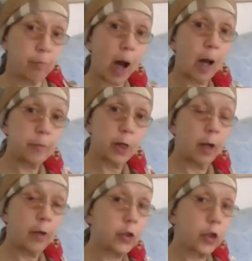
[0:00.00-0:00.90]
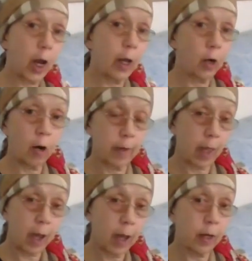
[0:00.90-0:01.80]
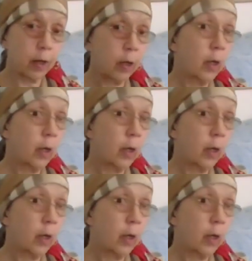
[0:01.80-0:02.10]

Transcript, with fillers: bopped another child over the head